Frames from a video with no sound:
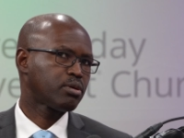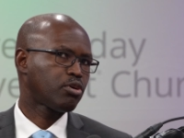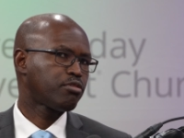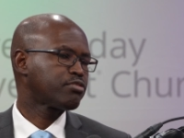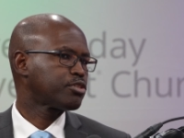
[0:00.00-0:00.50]

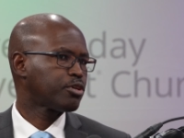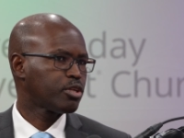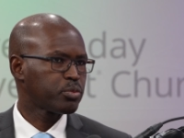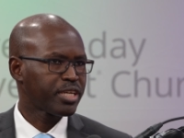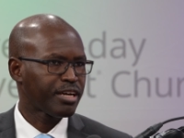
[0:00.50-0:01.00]

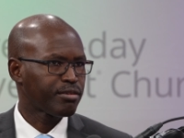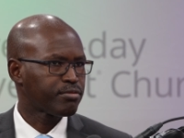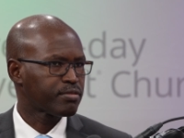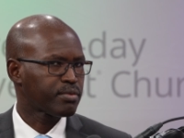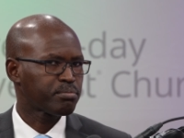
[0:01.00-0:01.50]
overall, we
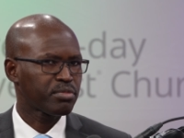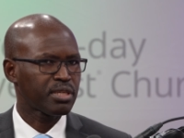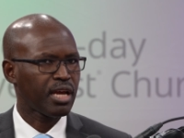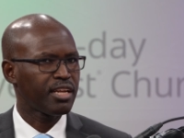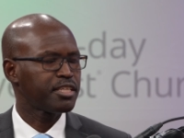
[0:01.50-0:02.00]
have
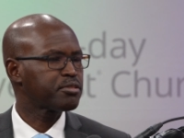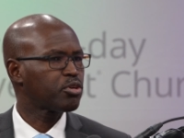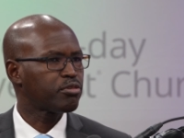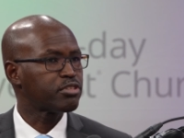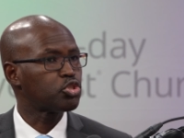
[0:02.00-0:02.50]
a little over